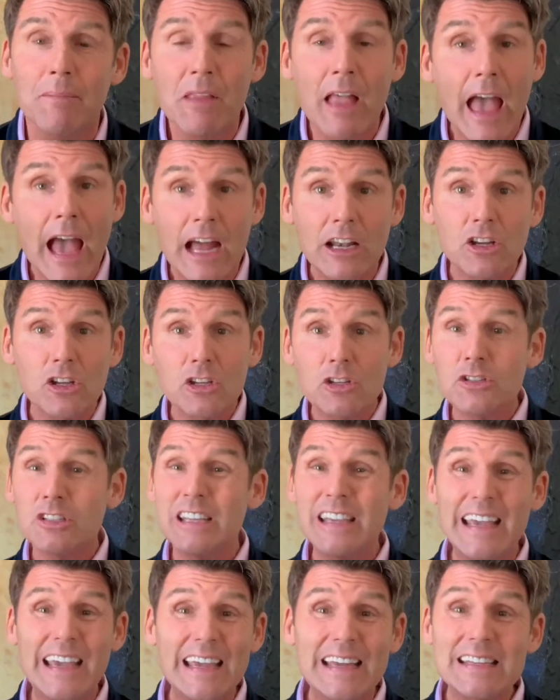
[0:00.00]
How do you use
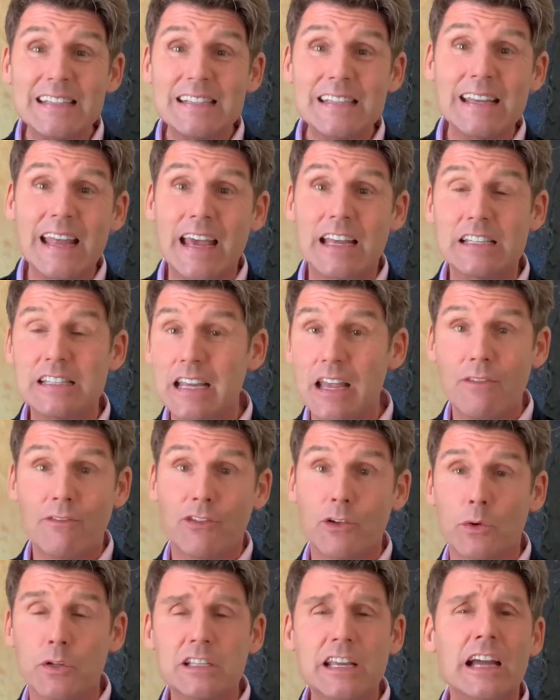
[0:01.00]
the internet to
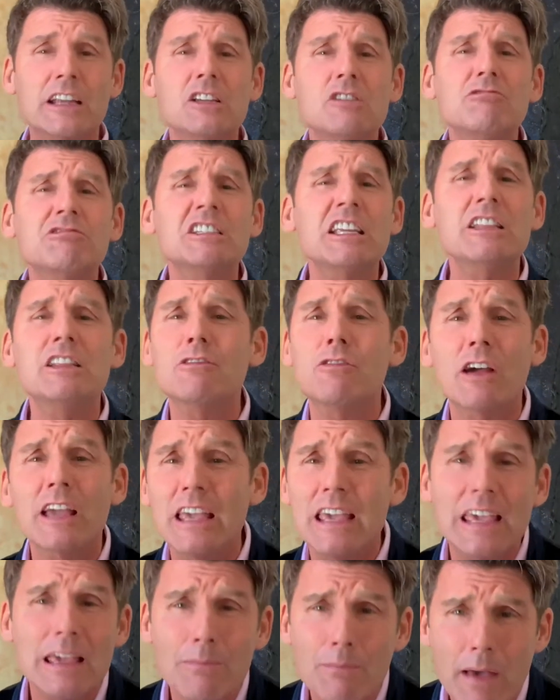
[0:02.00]
influence? How do you send the right
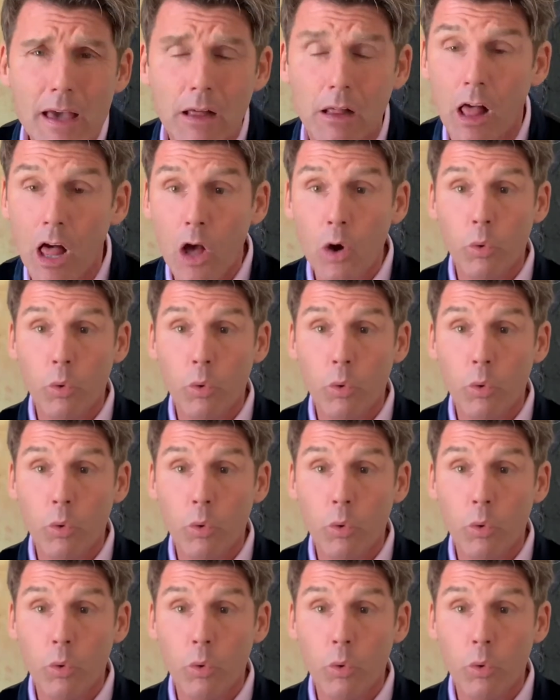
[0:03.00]
email?